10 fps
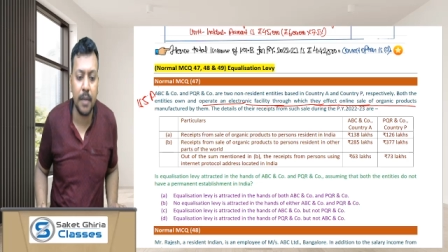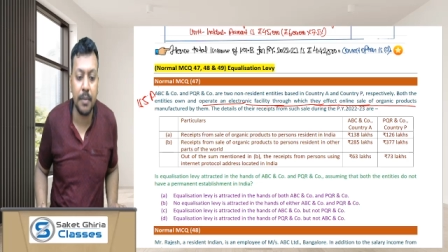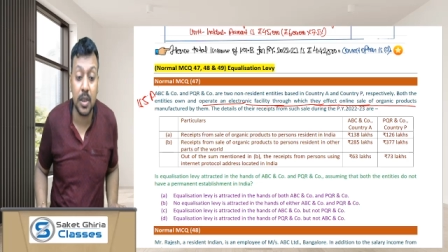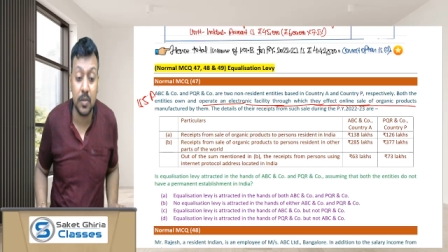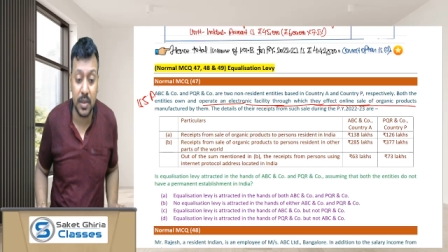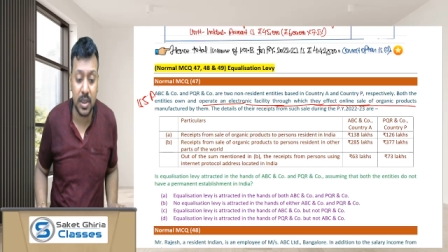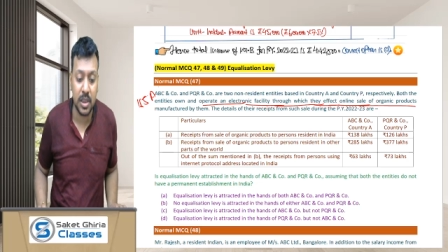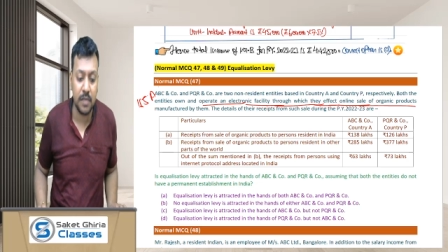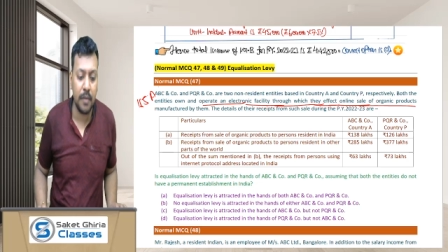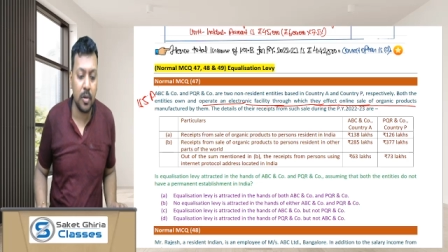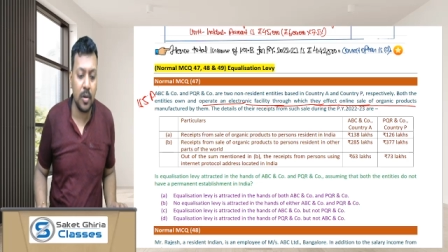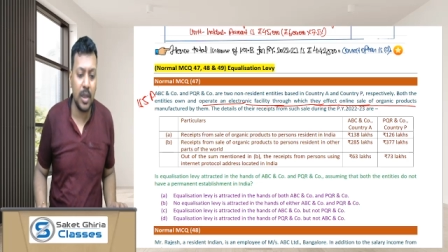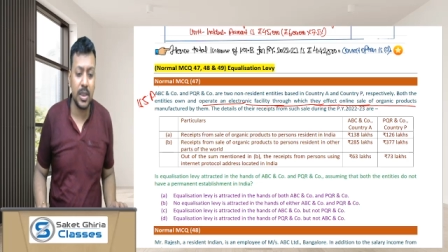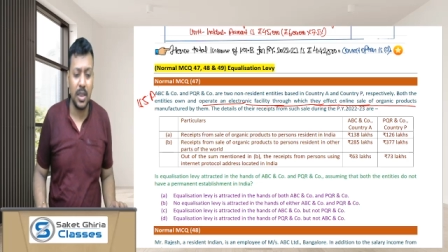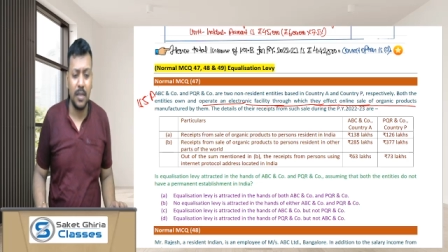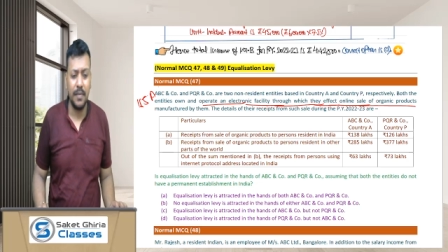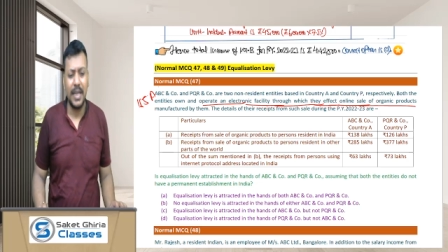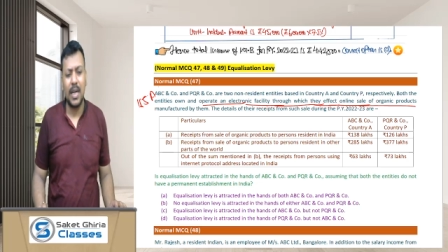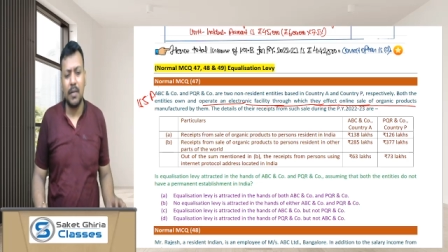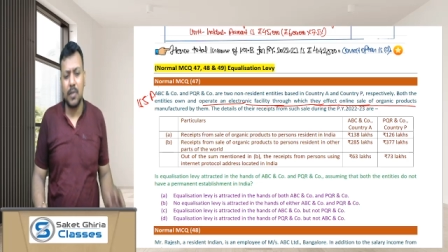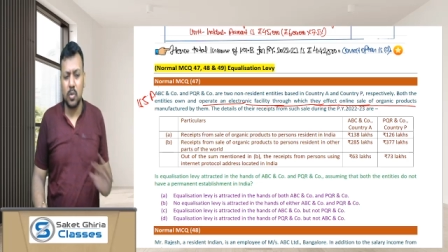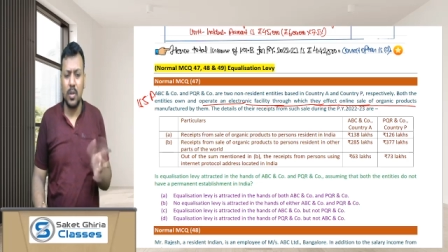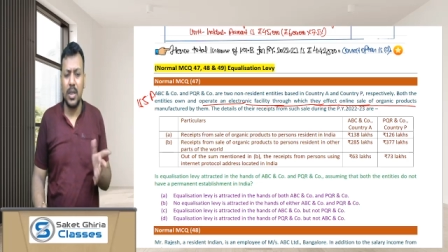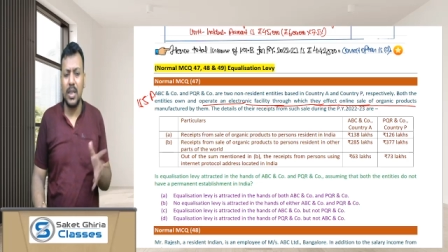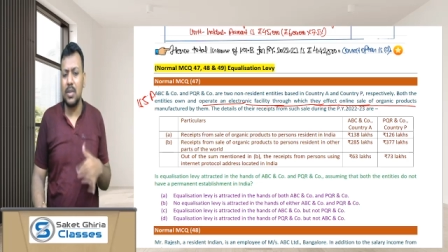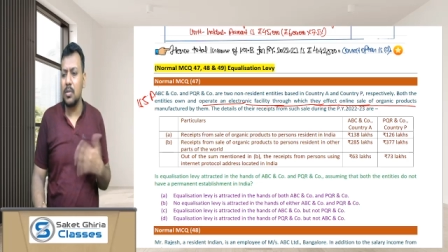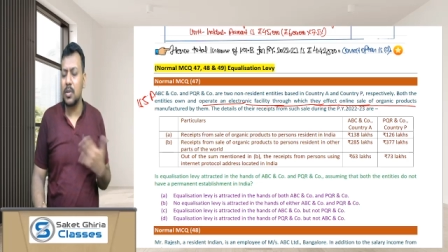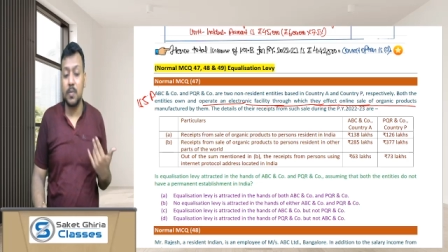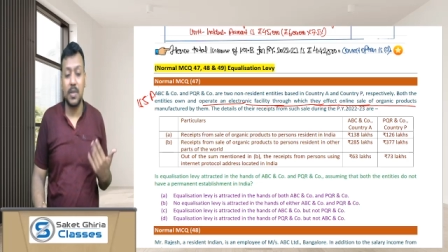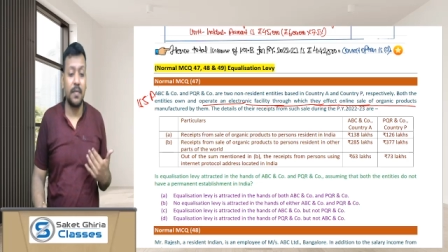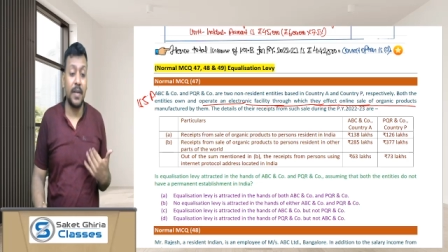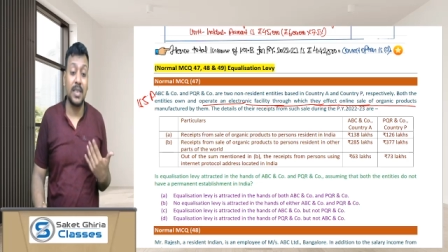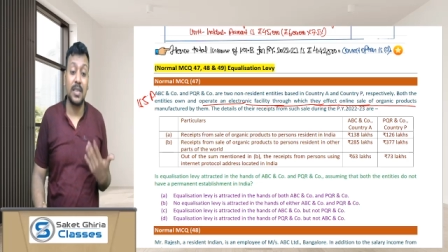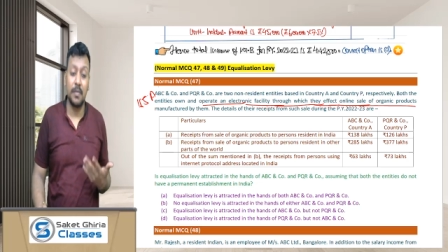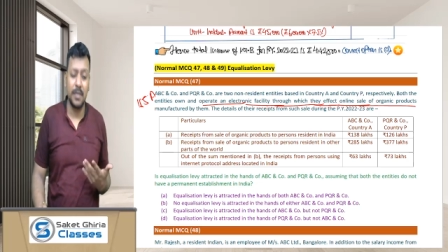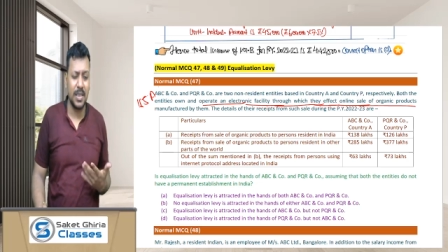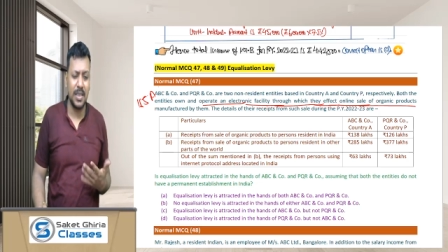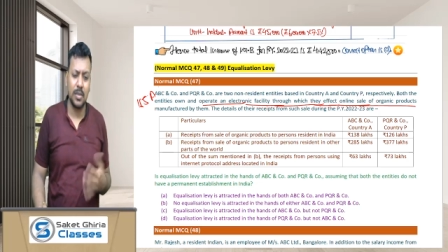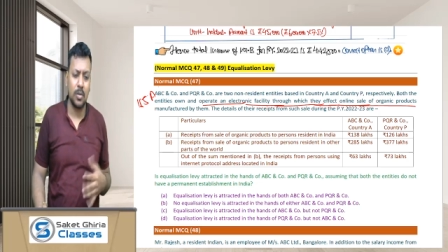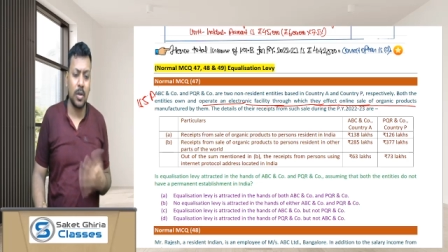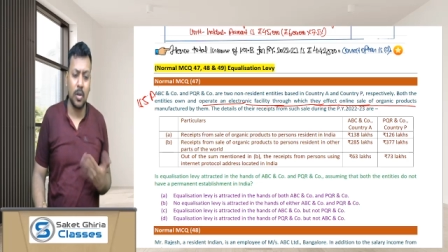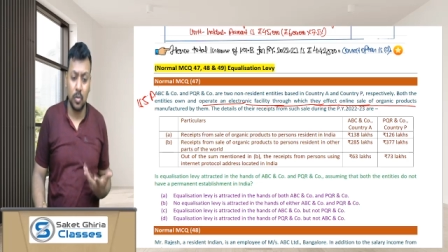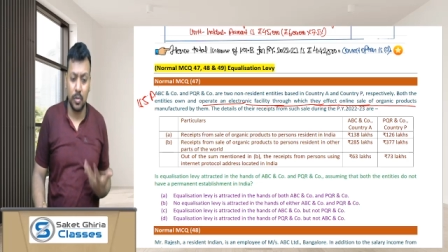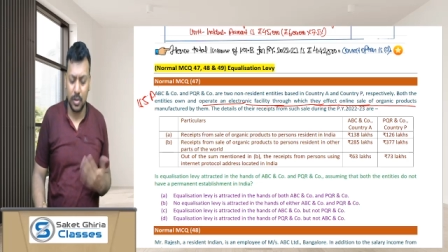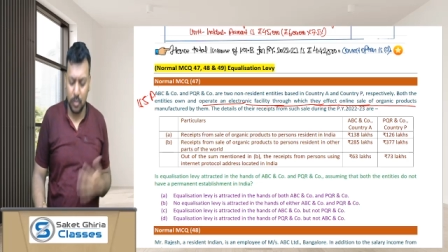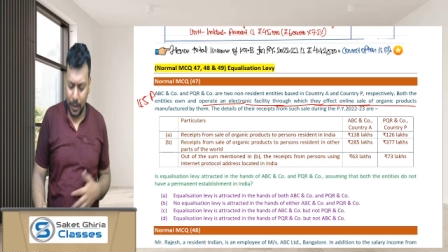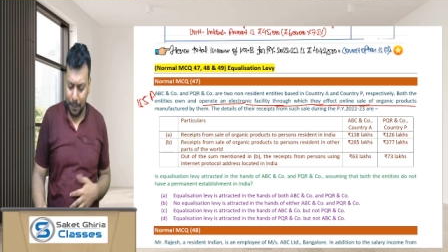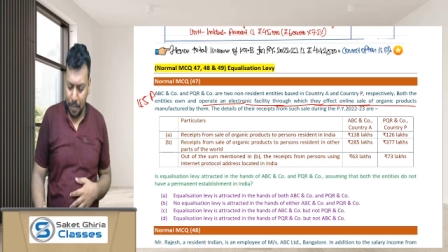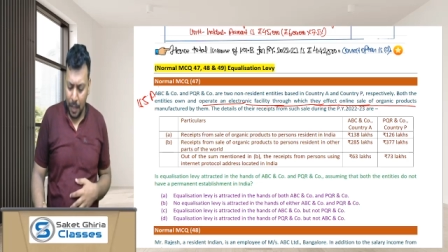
because 165 equalization levy covers only your specified services, not goods. Okay.